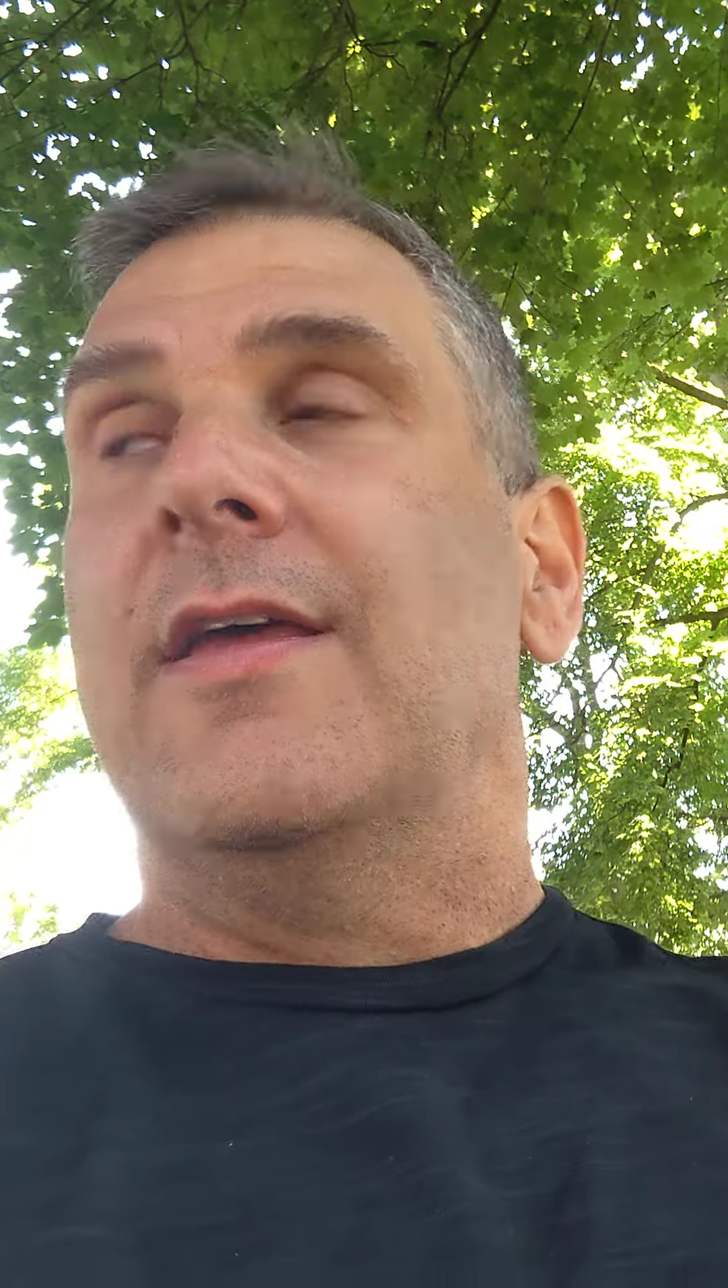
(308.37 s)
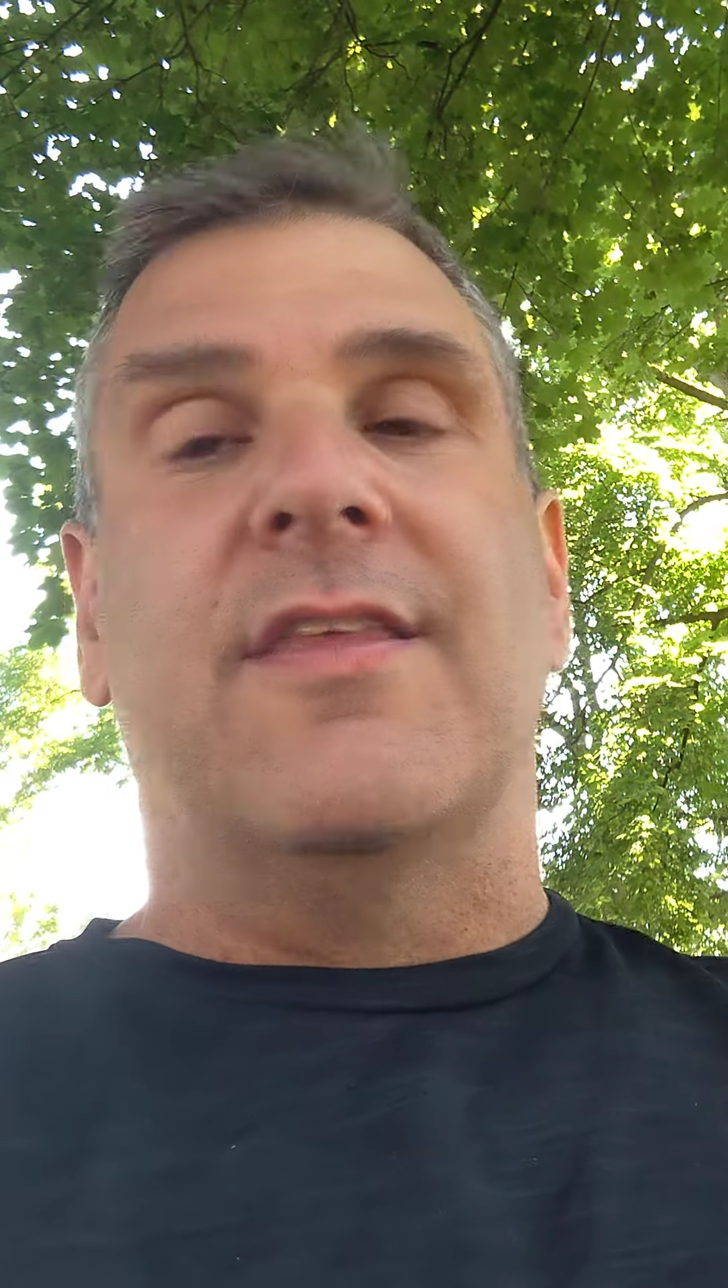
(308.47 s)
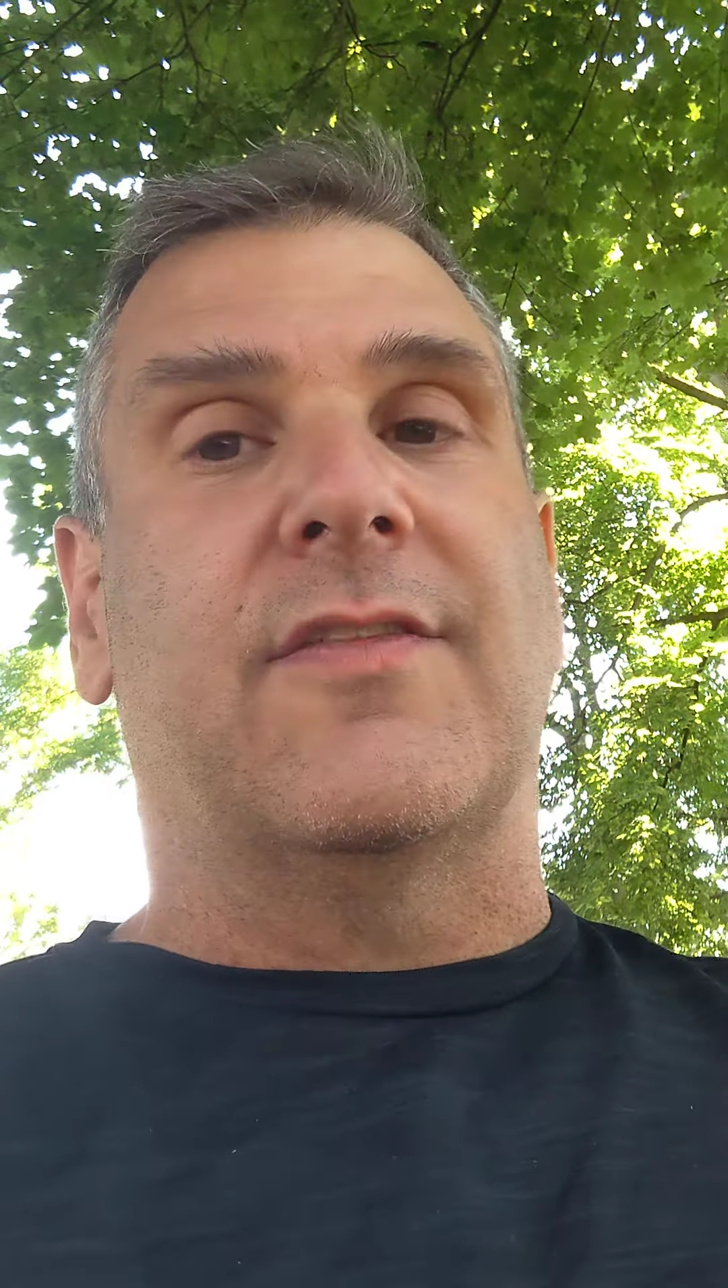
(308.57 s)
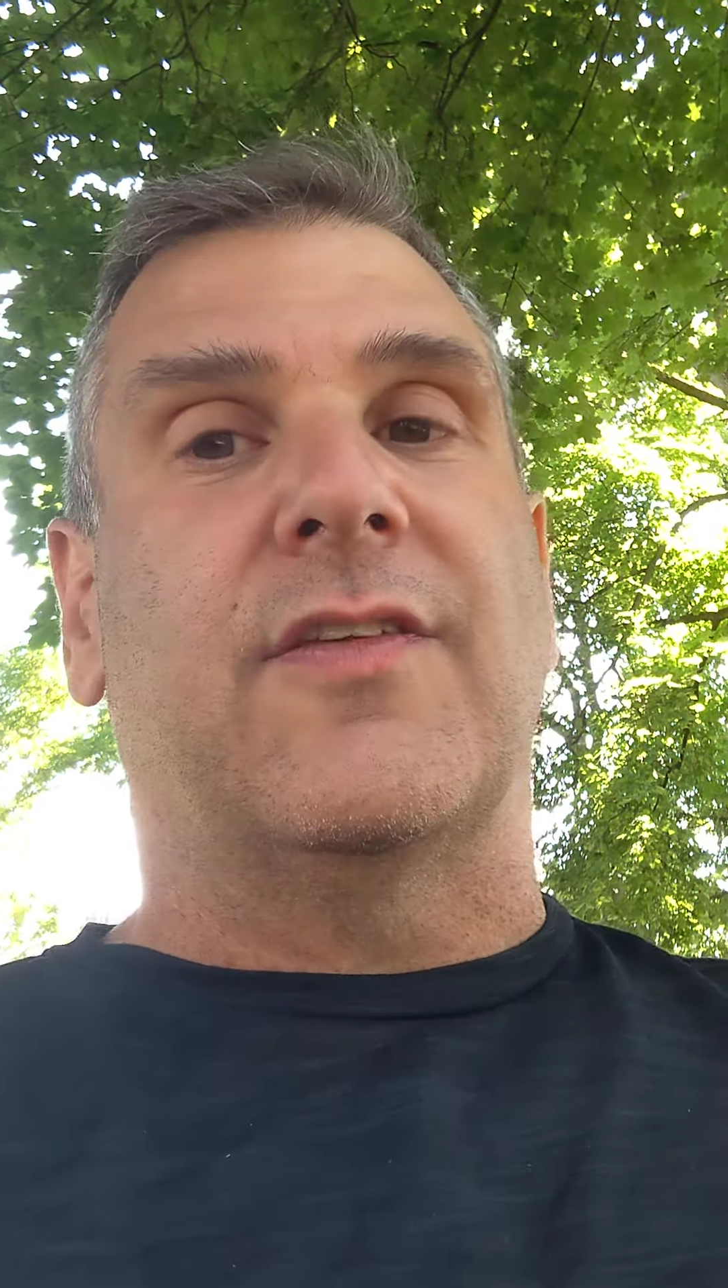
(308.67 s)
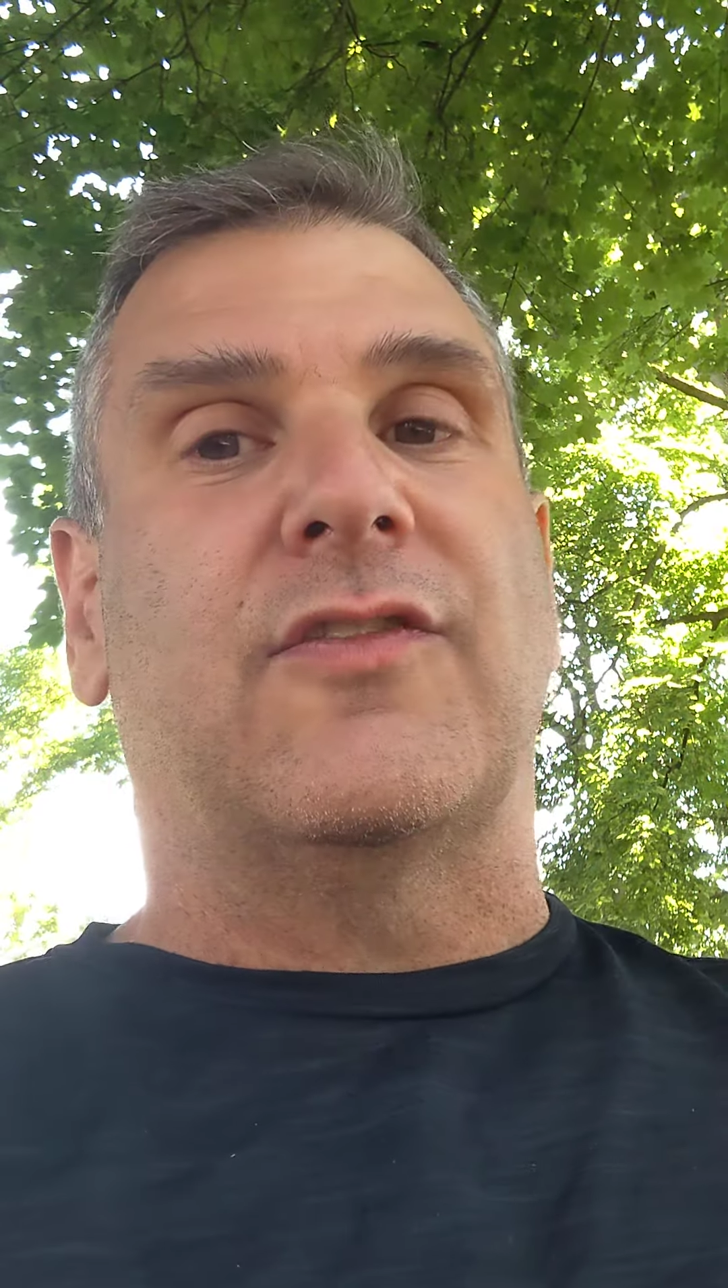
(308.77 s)

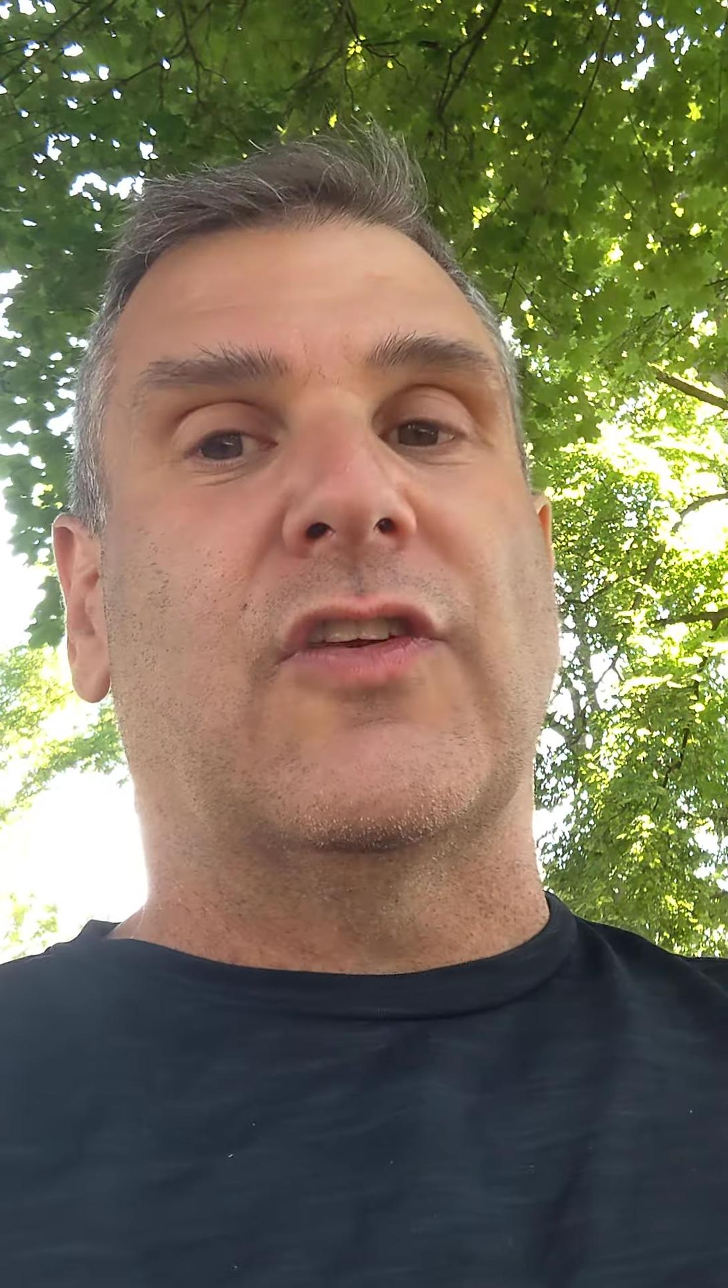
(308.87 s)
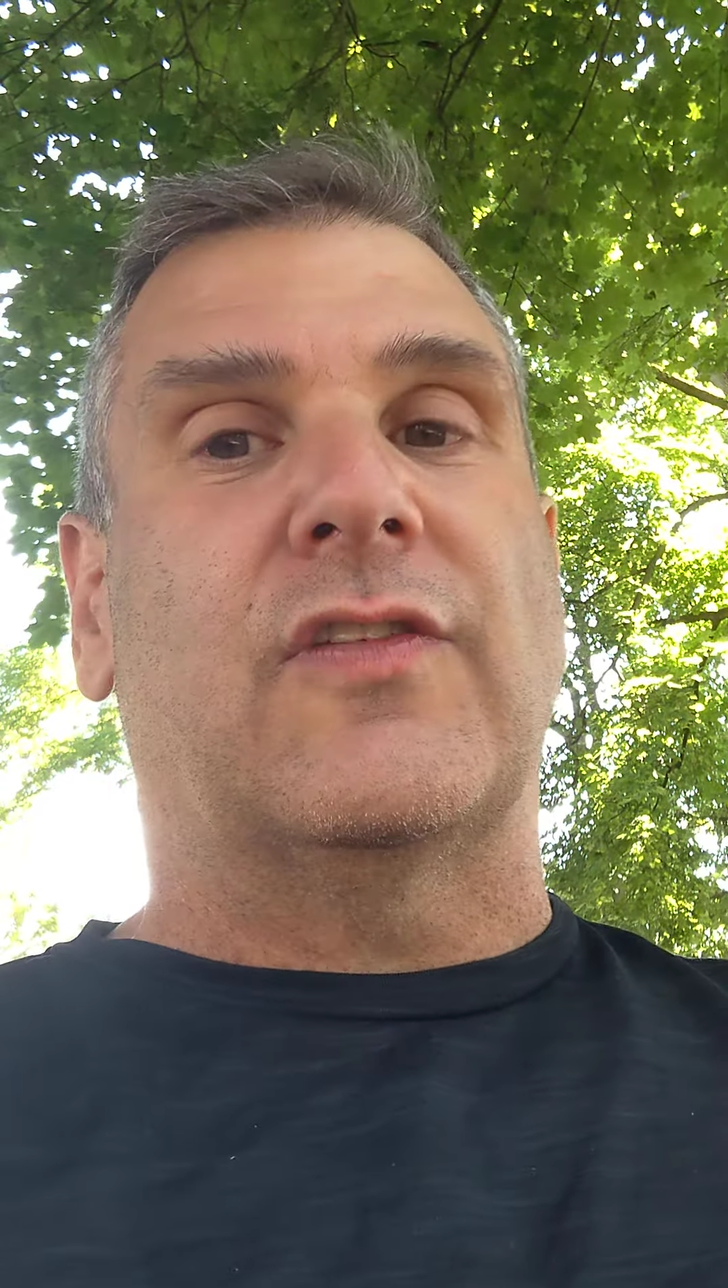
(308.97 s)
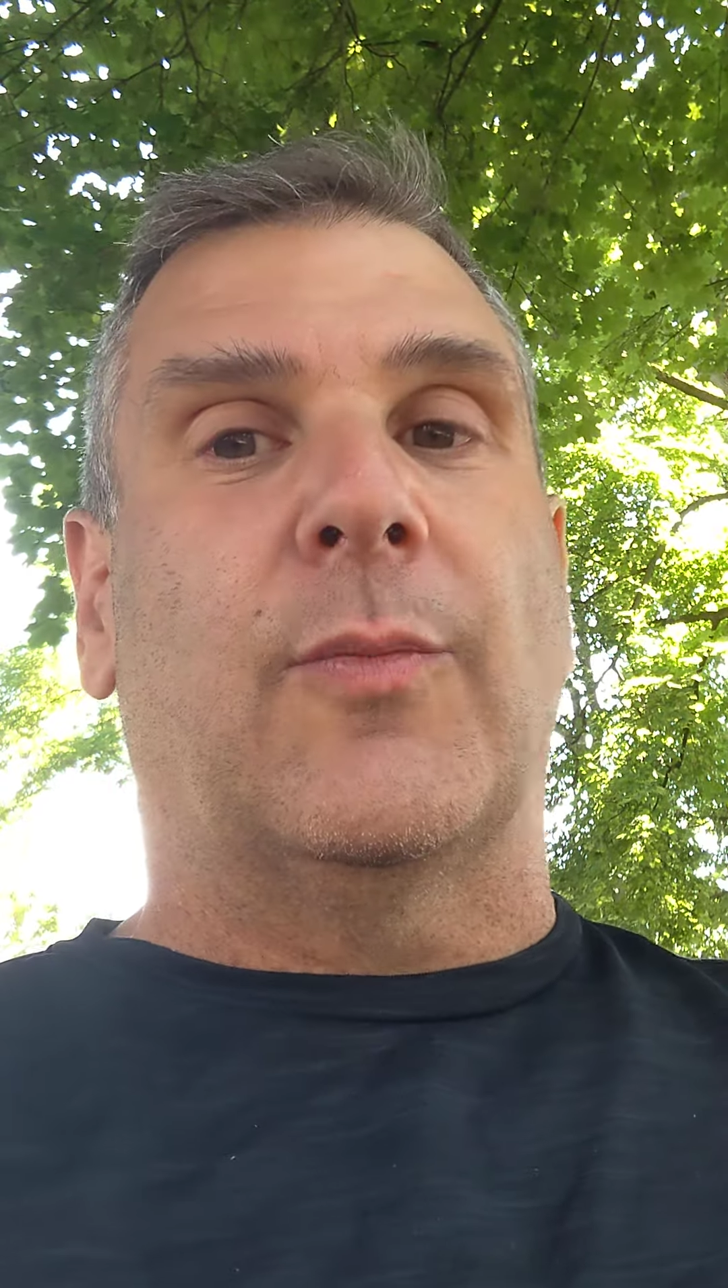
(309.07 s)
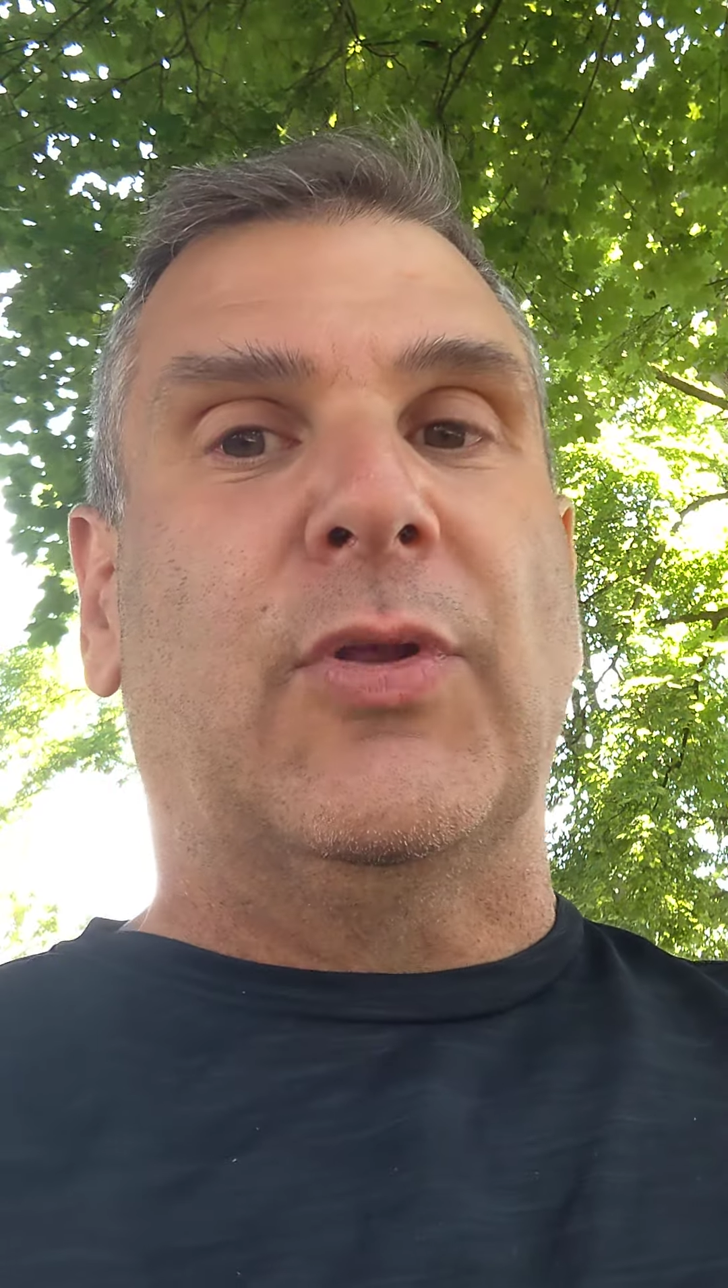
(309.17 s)
this is just a